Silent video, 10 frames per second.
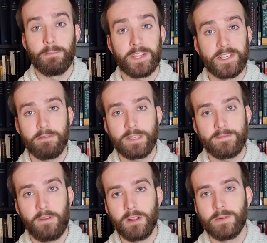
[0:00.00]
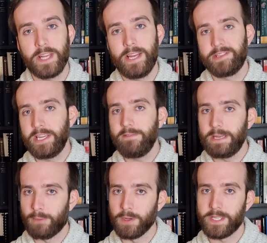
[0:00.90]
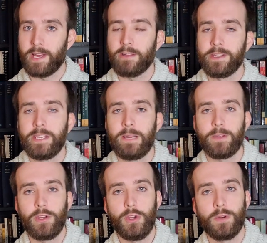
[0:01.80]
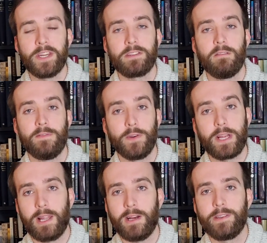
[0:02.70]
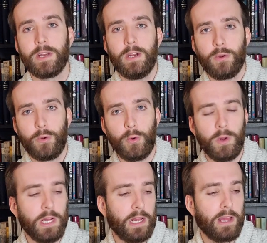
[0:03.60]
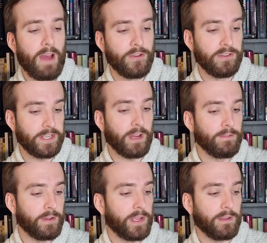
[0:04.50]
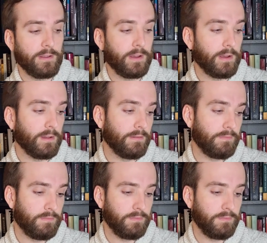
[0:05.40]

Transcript: But the series follows a T V personality named Jonas Wergeland, who, after discovering, uh,